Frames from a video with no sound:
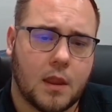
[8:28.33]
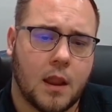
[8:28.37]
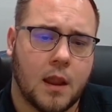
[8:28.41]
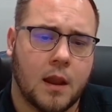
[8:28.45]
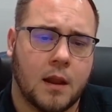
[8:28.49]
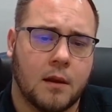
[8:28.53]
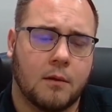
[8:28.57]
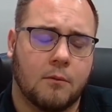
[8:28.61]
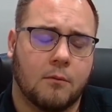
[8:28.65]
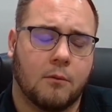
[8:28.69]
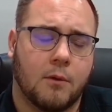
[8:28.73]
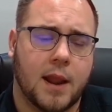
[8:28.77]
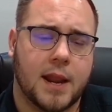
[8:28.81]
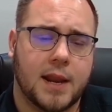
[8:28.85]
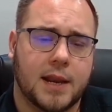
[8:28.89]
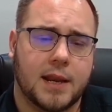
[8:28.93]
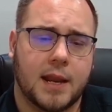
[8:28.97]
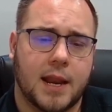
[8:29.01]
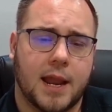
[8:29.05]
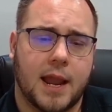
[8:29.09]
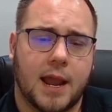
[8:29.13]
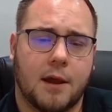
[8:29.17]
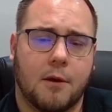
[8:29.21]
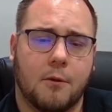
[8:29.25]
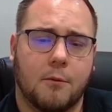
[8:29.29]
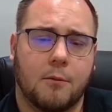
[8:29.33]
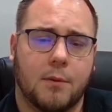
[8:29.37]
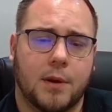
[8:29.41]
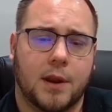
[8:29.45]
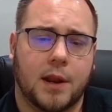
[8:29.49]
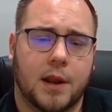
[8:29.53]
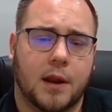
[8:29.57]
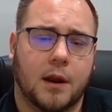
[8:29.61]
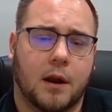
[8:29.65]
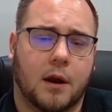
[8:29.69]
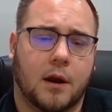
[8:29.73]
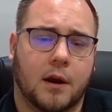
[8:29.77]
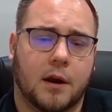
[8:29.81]
right now
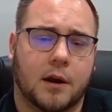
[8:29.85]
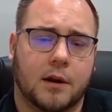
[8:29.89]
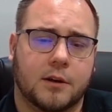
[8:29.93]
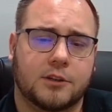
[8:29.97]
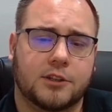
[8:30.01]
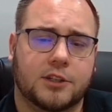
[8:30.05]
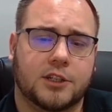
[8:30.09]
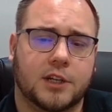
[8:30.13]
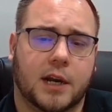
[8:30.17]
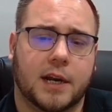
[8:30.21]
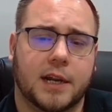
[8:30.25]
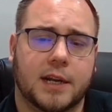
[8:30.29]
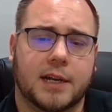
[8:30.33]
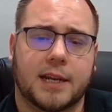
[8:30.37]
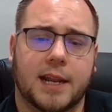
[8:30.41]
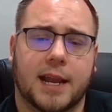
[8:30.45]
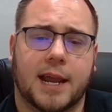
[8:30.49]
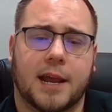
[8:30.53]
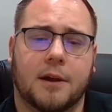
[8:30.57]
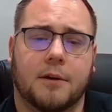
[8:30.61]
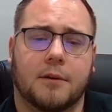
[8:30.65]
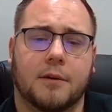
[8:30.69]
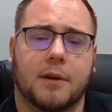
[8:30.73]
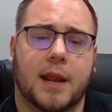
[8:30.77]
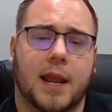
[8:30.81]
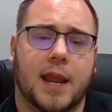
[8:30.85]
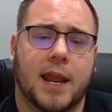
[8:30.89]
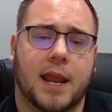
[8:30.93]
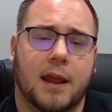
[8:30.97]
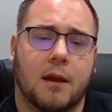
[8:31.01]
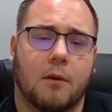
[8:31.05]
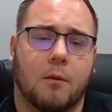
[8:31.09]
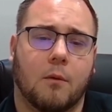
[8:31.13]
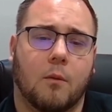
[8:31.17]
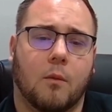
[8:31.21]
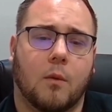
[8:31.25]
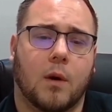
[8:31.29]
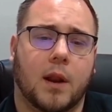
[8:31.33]
we are shutting down
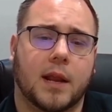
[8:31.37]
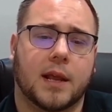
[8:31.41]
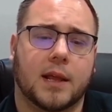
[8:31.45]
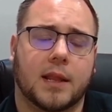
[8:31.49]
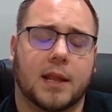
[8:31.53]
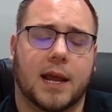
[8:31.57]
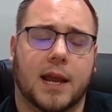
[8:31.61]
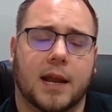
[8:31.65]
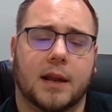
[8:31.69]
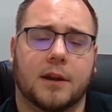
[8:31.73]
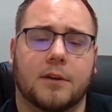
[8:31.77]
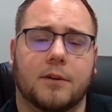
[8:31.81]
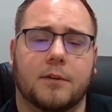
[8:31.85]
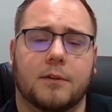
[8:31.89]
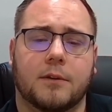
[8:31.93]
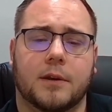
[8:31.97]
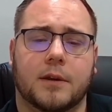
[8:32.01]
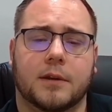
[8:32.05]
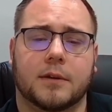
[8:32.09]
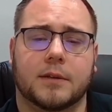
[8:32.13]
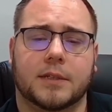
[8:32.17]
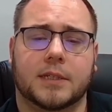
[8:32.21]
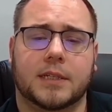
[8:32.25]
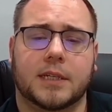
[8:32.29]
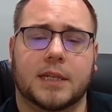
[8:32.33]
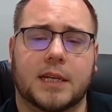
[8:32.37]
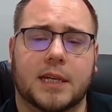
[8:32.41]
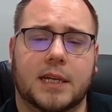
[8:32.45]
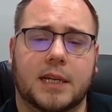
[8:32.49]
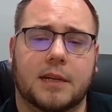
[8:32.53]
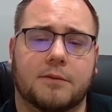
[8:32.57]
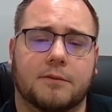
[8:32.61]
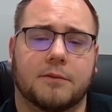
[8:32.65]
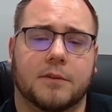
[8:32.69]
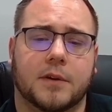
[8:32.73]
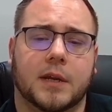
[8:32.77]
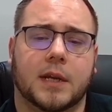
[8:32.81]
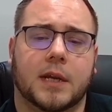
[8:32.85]
at 1 o'clock New Year's
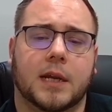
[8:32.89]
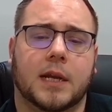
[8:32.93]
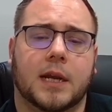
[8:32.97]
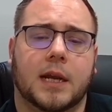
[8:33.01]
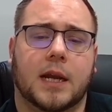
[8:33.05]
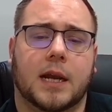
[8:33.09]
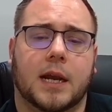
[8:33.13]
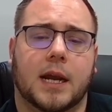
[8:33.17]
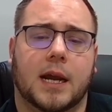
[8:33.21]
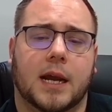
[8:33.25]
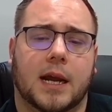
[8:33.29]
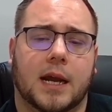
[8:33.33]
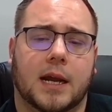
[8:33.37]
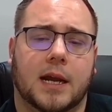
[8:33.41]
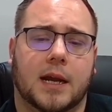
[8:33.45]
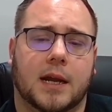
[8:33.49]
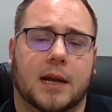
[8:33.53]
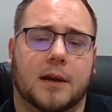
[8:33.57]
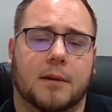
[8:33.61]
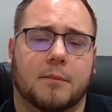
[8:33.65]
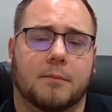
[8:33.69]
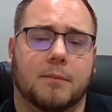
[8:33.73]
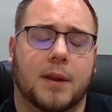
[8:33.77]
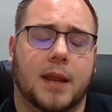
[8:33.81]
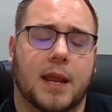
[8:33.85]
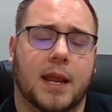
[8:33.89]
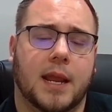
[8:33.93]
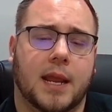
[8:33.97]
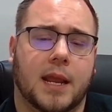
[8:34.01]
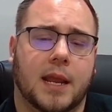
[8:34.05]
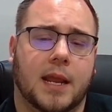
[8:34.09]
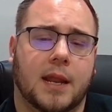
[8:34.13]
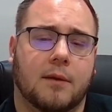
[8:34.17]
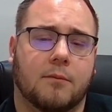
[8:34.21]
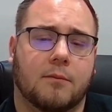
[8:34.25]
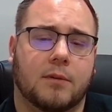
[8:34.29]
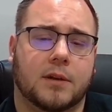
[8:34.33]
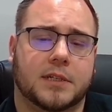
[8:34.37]
Eve,
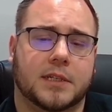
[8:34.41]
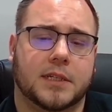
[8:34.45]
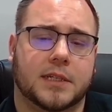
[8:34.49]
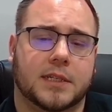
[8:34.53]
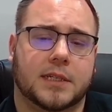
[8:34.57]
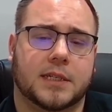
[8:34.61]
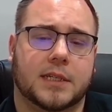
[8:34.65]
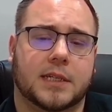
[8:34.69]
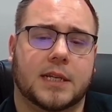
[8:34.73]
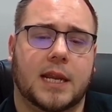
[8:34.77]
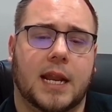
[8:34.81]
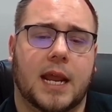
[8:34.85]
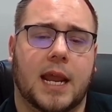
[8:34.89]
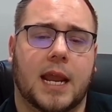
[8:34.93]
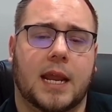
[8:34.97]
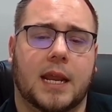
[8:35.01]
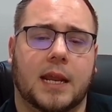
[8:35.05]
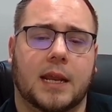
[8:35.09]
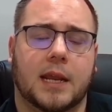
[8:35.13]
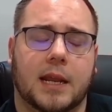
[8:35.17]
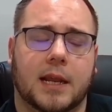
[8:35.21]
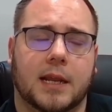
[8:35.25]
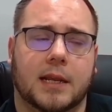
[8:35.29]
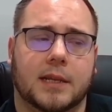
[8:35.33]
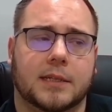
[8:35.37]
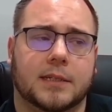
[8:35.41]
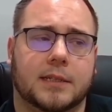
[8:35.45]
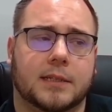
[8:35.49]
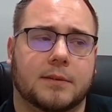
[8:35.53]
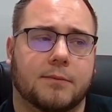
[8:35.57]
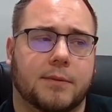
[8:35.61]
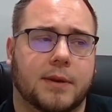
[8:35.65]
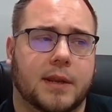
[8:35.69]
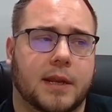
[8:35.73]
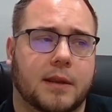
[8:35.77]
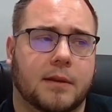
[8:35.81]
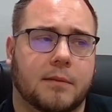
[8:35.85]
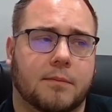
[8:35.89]
and which is today as
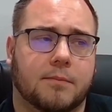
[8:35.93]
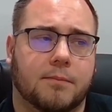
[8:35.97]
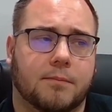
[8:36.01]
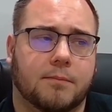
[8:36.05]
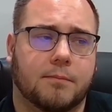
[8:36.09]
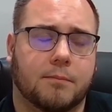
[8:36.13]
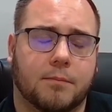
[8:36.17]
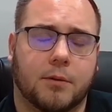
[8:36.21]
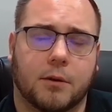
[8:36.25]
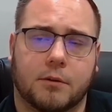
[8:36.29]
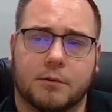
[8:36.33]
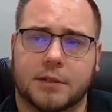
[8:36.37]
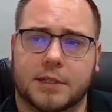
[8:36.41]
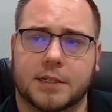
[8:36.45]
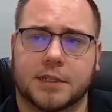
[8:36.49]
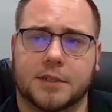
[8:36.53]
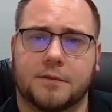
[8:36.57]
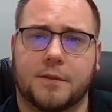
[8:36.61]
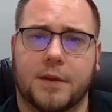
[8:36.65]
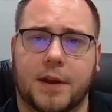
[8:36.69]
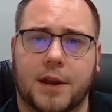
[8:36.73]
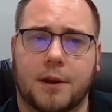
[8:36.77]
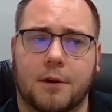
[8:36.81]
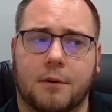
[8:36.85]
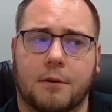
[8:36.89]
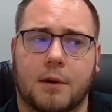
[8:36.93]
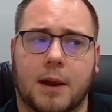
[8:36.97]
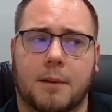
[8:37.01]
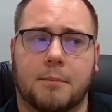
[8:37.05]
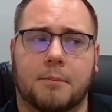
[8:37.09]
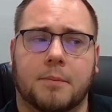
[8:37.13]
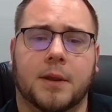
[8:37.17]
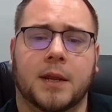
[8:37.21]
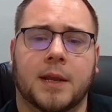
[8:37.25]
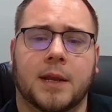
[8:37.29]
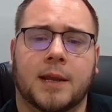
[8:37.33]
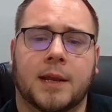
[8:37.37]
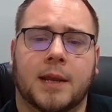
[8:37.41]
we post this video up,
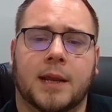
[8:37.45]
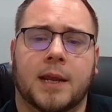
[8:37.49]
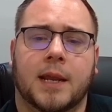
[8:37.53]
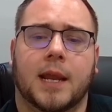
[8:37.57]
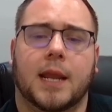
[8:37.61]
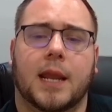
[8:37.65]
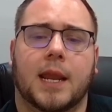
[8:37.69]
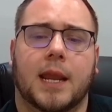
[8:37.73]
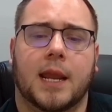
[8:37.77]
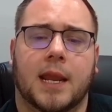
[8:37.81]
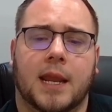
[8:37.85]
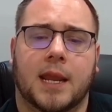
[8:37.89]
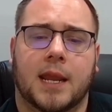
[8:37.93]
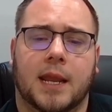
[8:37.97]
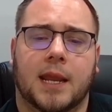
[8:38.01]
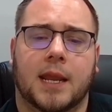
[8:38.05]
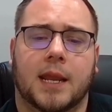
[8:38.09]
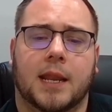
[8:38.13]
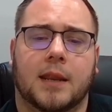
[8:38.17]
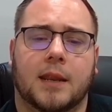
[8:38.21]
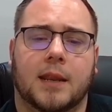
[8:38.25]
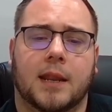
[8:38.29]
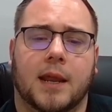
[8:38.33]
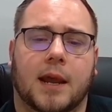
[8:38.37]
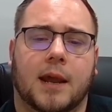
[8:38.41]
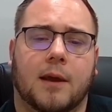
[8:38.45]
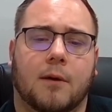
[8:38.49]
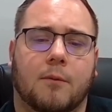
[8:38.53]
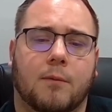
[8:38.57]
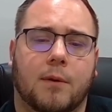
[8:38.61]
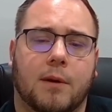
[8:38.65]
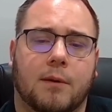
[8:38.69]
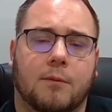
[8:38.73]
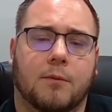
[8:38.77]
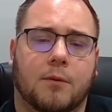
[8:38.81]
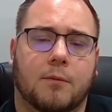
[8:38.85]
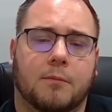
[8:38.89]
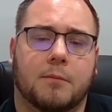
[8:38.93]
and
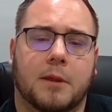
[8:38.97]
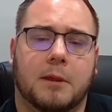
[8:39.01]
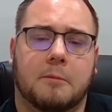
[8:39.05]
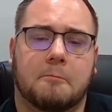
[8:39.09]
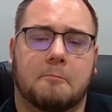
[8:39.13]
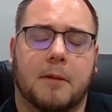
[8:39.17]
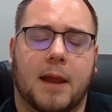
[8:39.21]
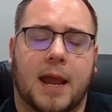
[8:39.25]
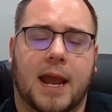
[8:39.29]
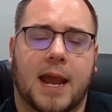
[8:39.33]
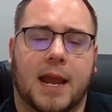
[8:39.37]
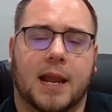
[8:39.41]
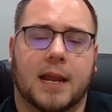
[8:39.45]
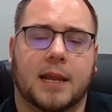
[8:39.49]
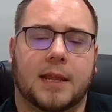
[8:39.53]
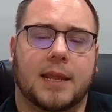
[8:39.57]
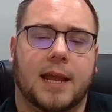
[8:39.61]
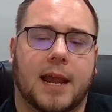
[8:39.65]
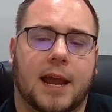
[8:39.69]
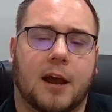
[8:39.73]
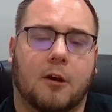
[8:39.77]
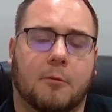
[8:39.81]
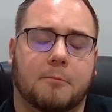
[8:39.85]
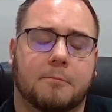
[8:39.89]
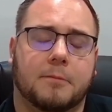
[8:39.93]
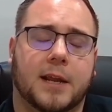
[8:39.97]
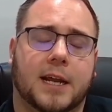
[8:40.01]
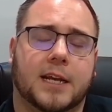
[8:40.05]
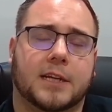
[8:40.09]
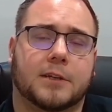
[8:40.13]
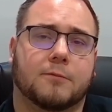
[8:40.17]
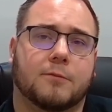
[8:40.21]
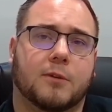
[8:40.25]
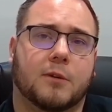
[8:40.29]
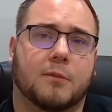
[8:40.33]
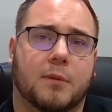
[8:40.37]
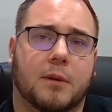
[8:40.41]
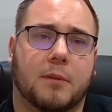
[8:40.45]
we will be back. The help
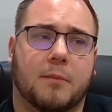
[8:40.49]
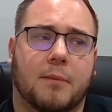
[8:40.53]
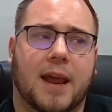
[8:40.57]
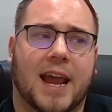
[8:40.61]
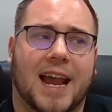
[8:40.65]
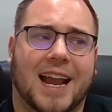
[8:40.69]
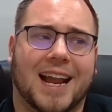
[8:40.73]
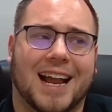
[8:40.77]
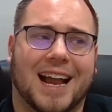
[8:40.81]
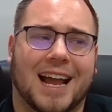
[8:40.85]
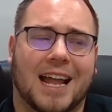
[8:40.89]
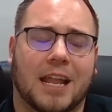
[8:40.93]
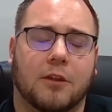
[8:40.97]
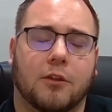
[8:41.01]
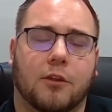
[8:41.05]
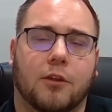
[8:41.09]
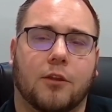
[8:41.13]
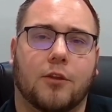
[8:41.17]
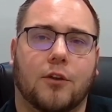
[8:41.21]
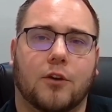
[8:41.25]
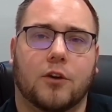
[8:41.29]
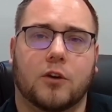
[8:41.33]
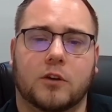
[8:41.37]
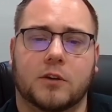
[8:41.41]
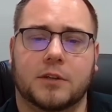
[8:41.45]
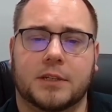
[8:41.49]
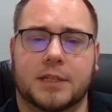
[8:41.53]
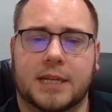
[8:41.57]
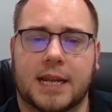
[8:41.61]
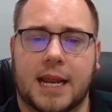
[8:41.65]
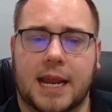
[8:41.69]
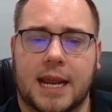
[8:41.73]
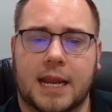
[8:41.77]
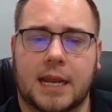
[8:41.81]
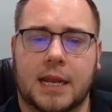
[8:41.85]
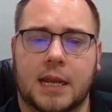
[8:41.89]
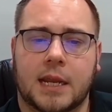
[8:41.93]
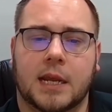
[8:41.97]
desk will be back on
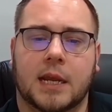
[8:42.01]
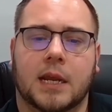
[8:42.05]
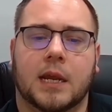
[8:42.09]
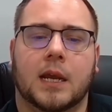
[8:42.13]
Thursday.